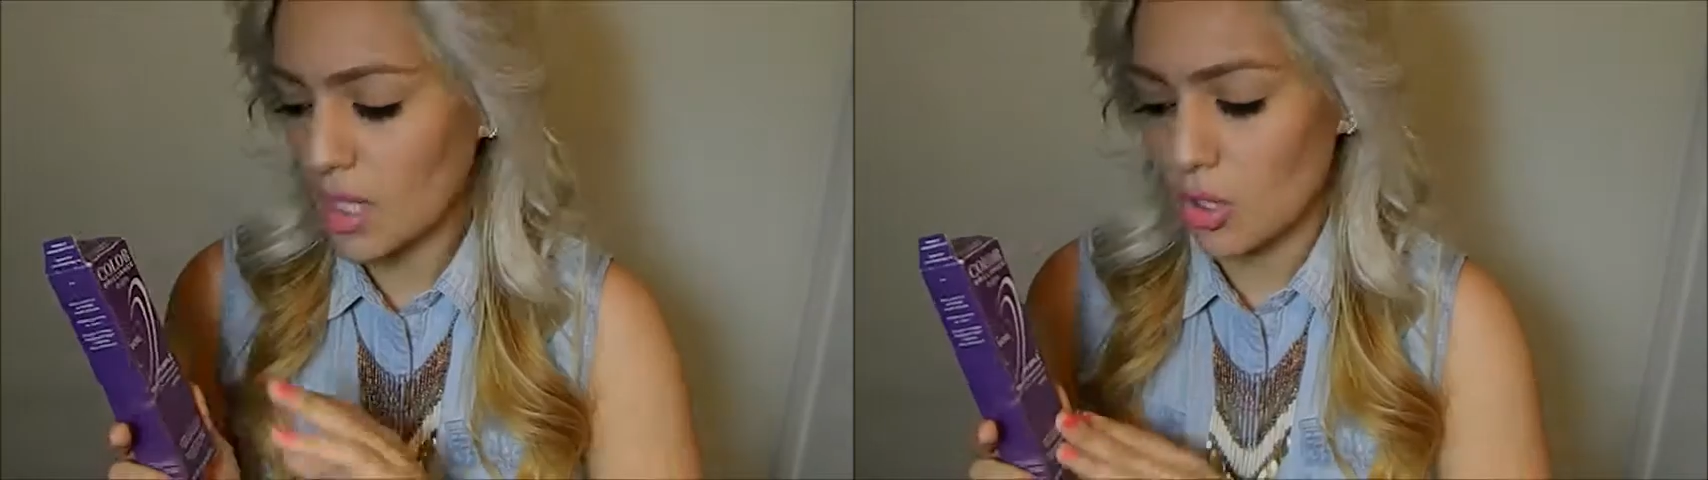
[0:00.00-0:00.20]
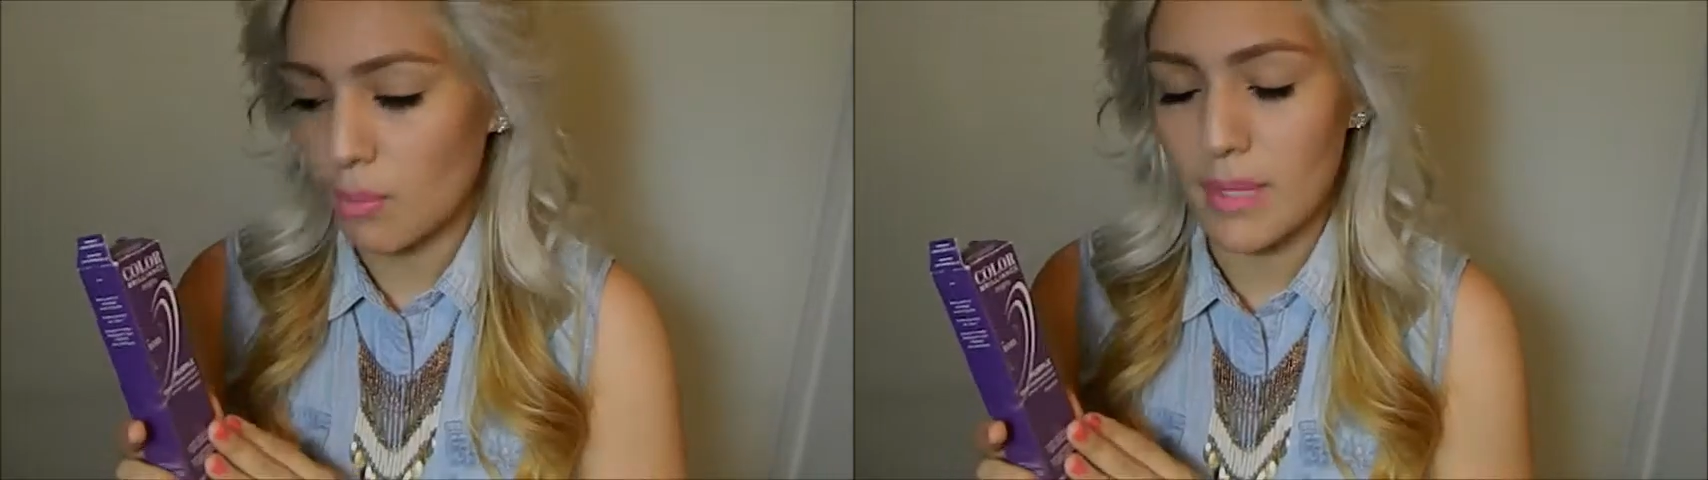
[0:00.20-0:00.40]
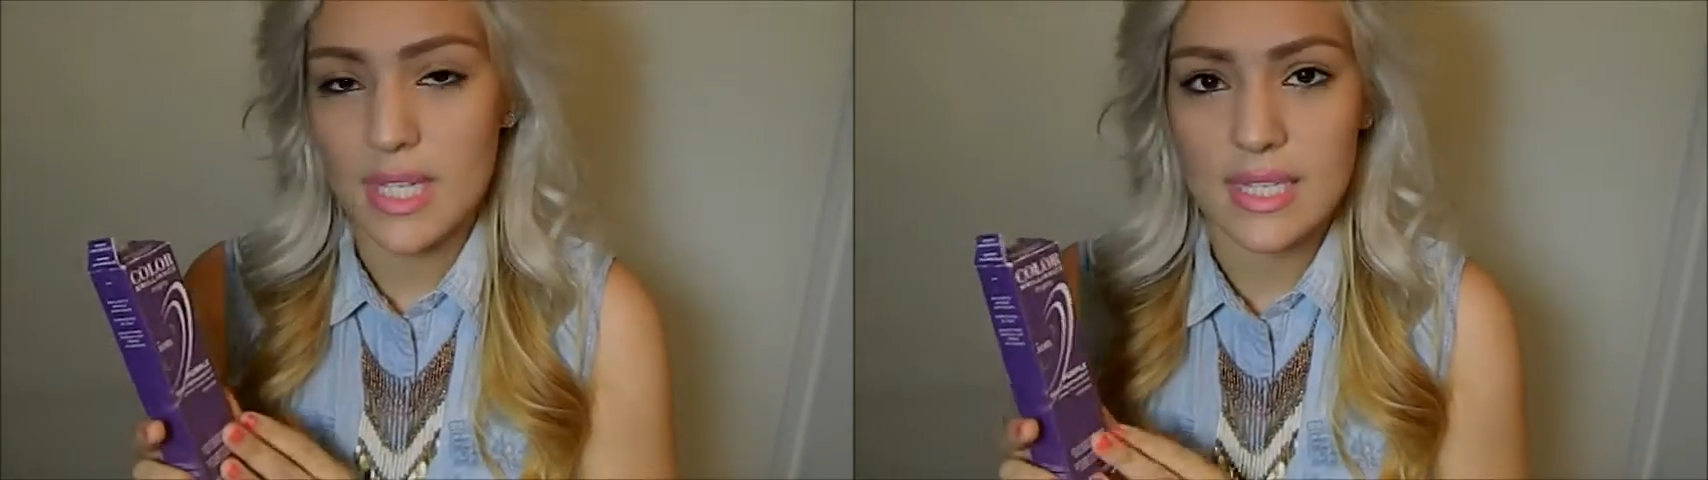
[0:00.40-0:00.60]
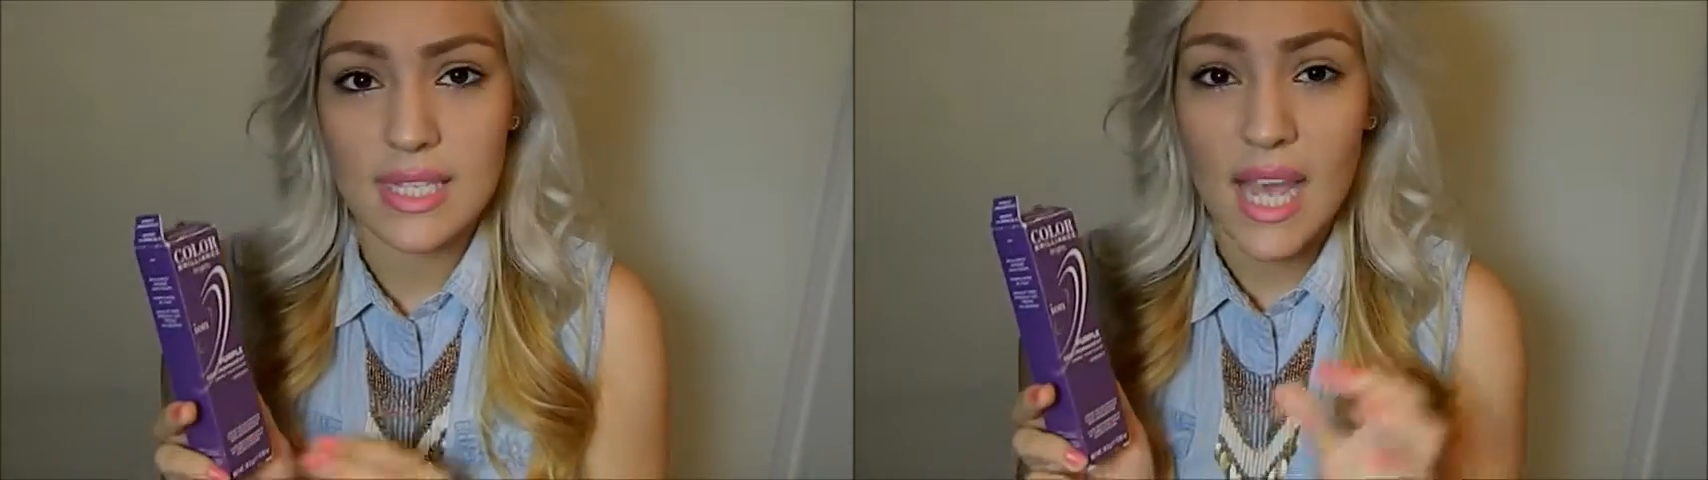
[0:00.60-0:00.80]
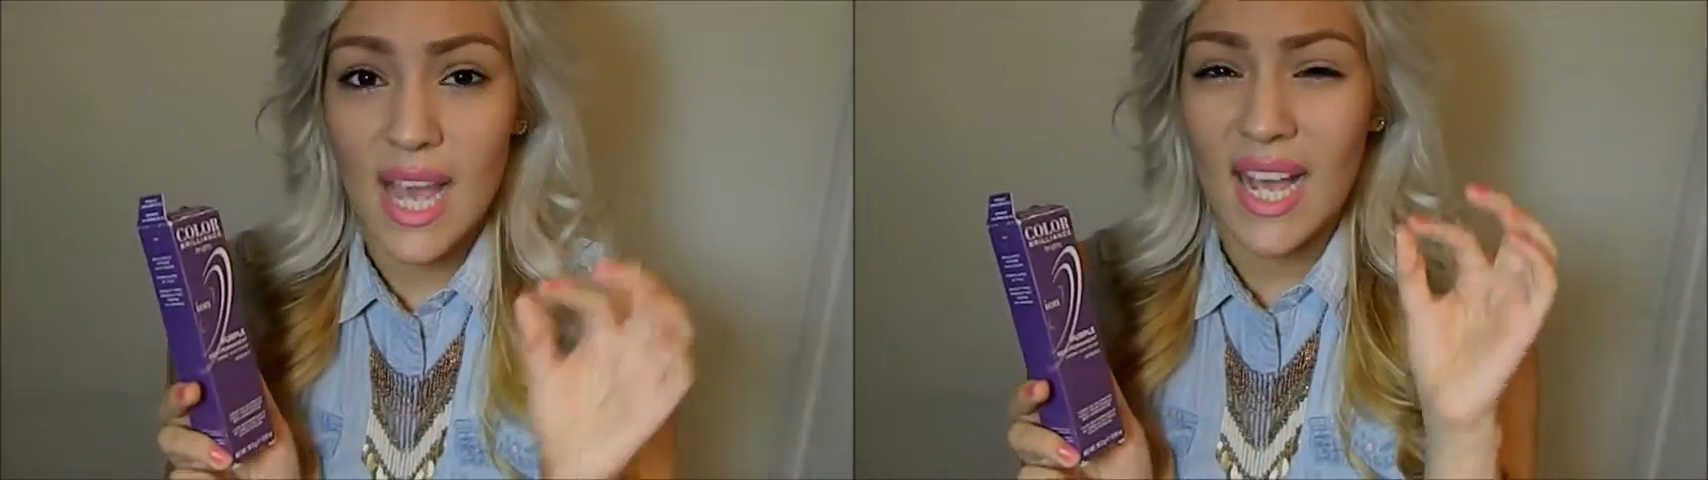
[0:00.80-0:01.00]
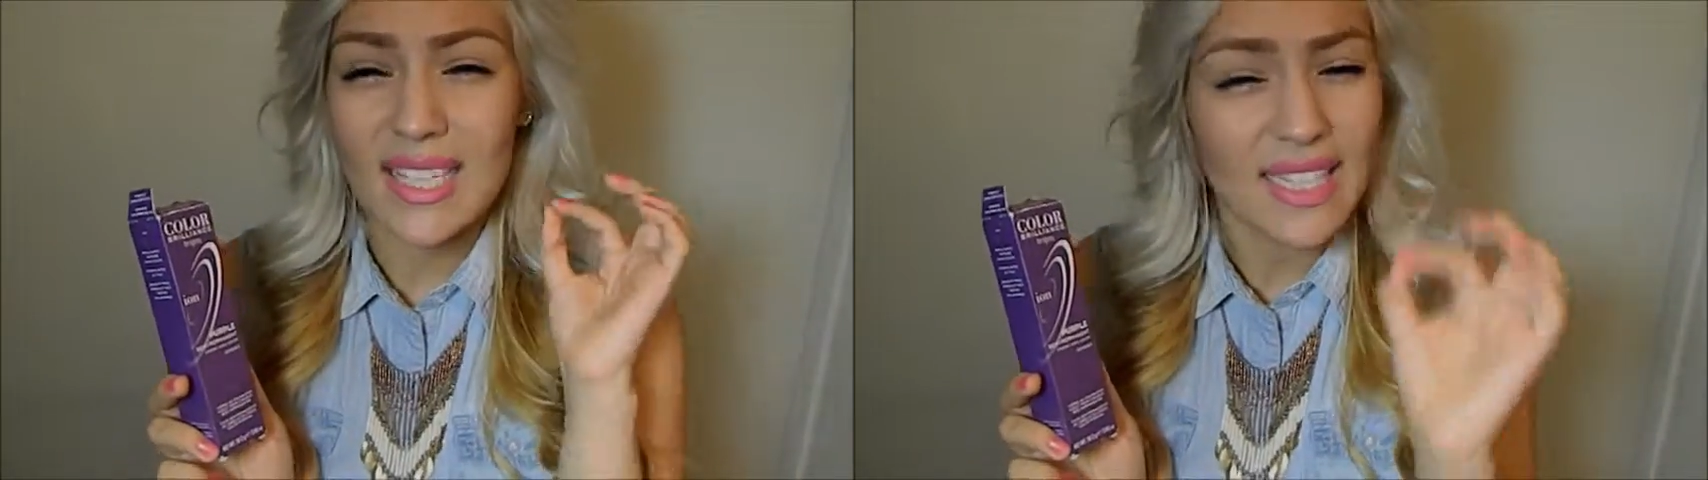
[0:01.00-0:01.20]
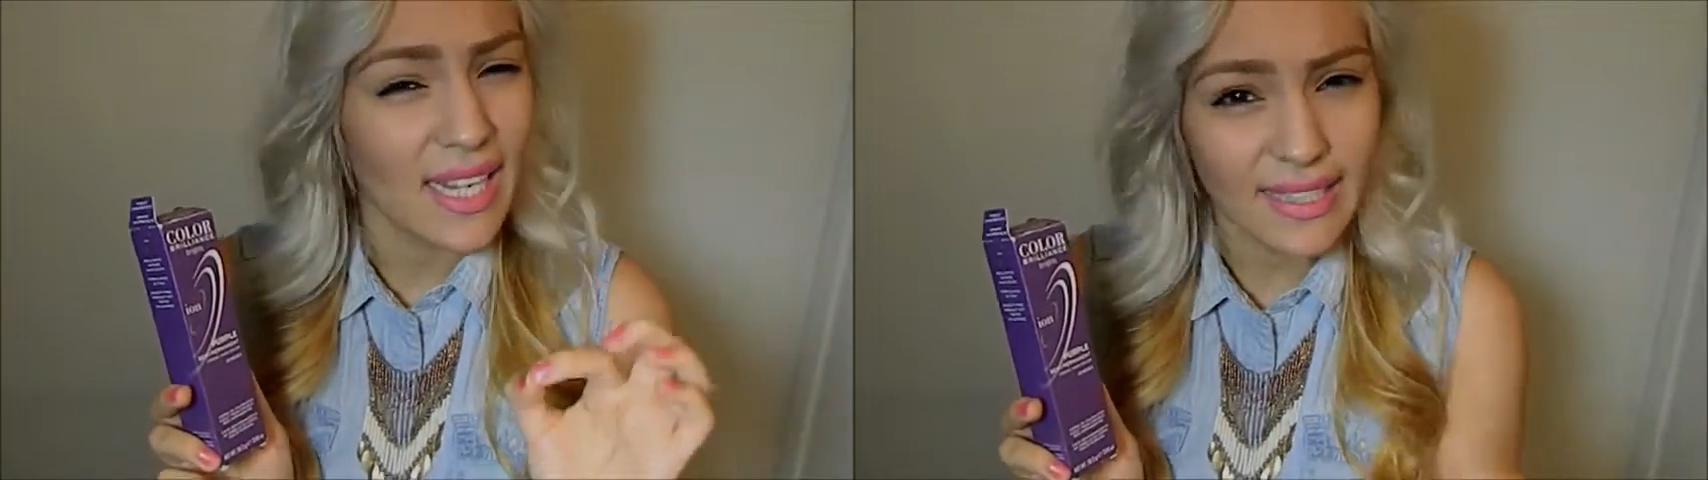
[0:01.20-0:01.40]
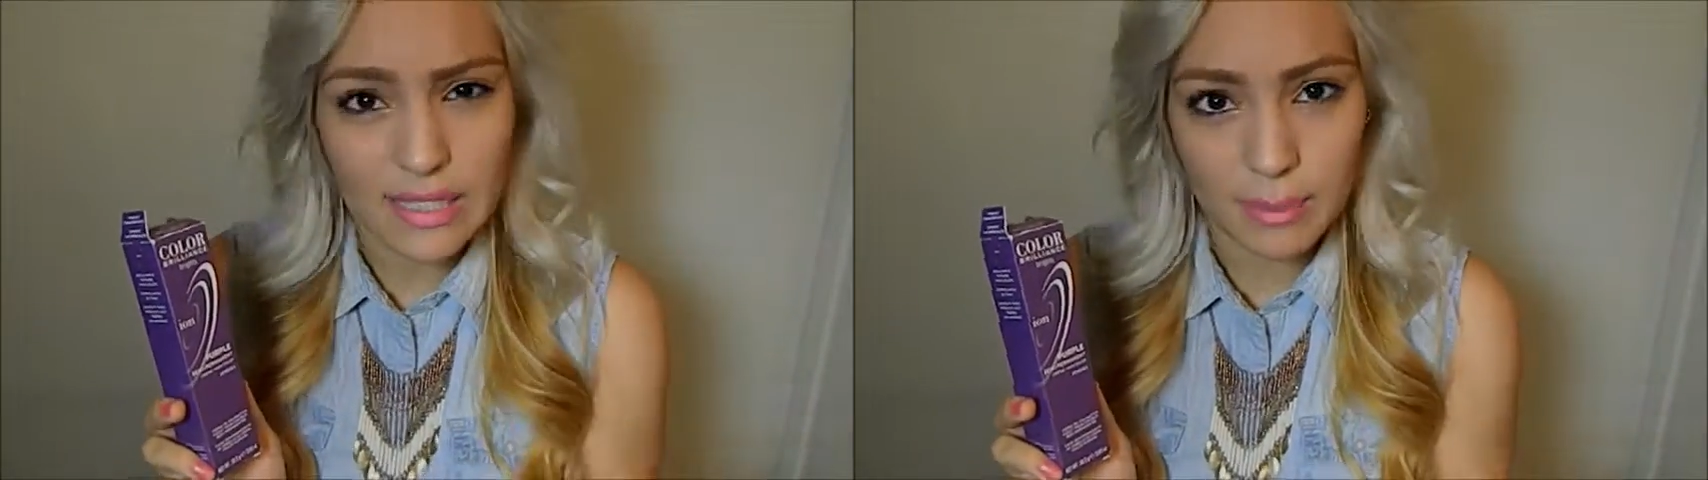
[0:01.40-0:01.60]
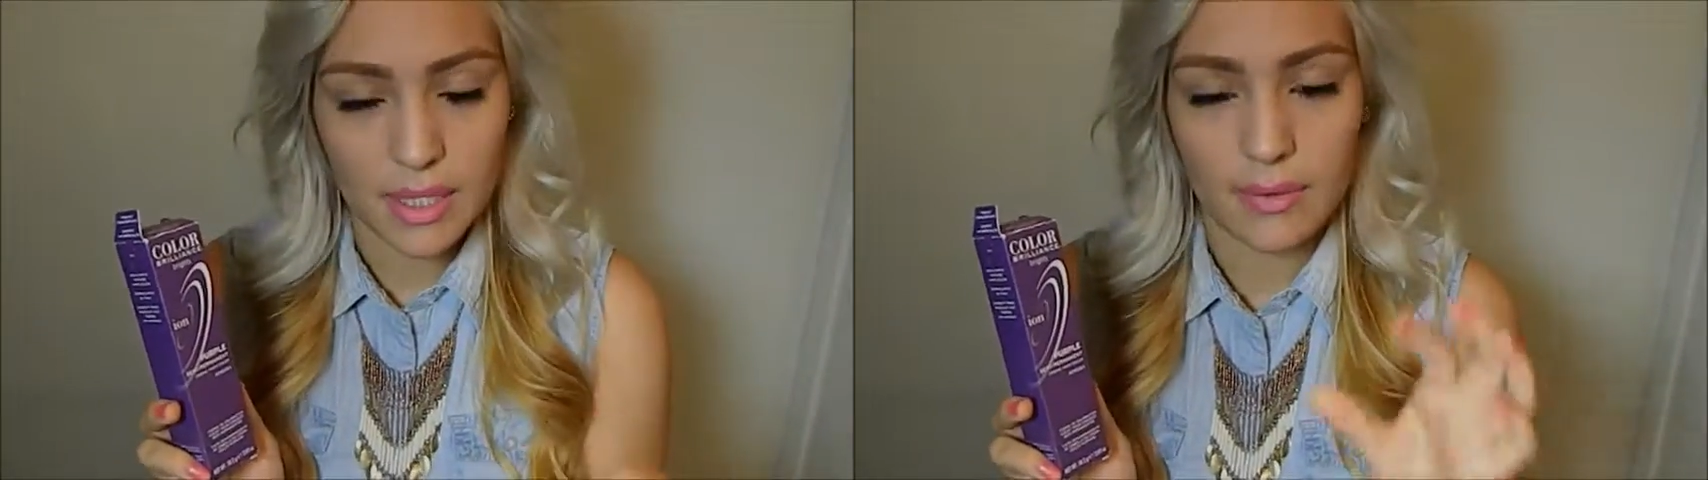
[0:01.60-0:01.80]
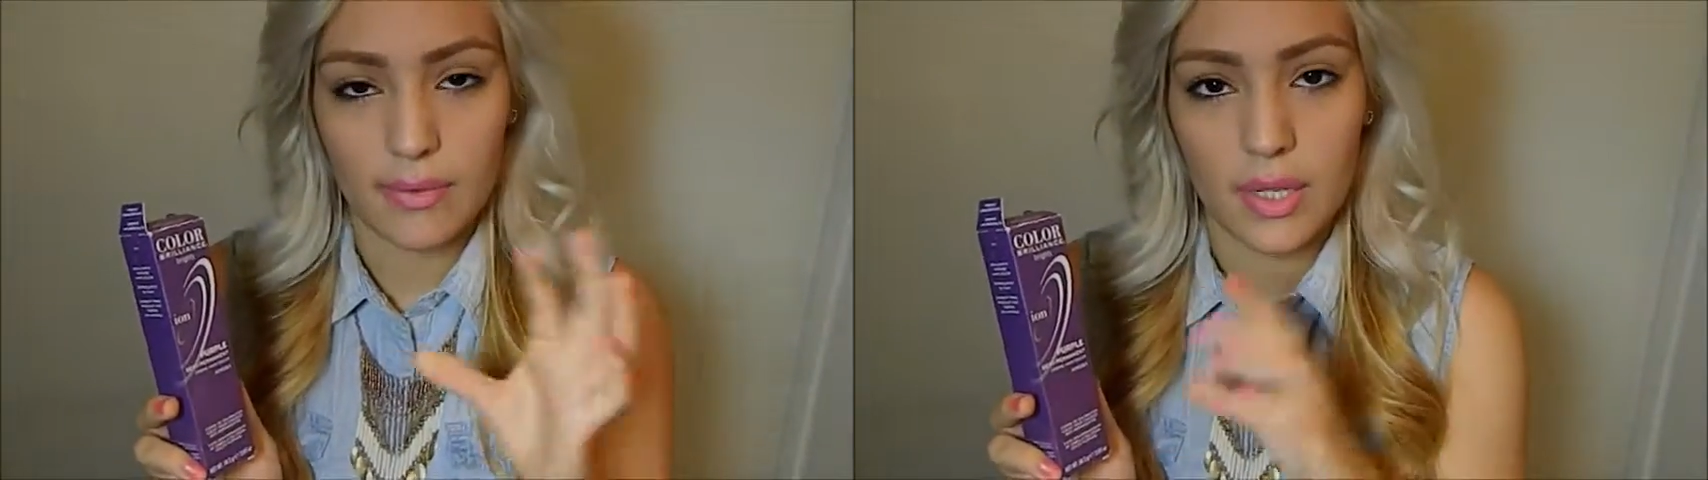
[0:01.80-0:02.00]
You know, mix a tiny
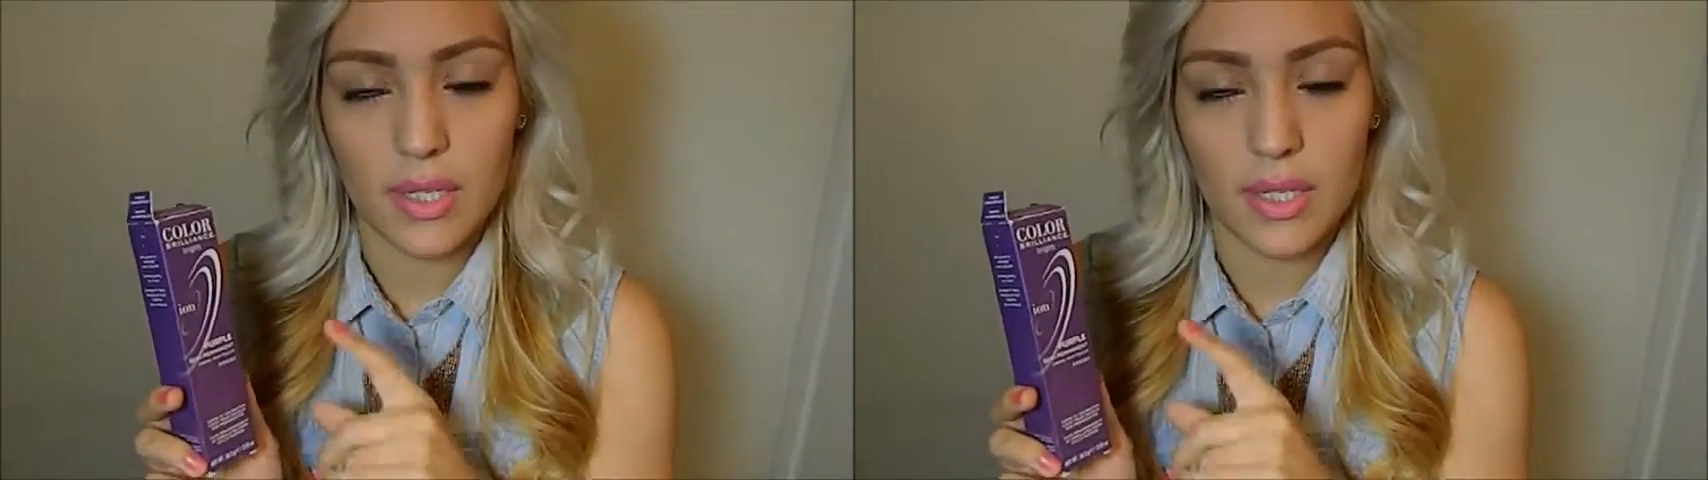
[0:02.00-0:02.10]
bit of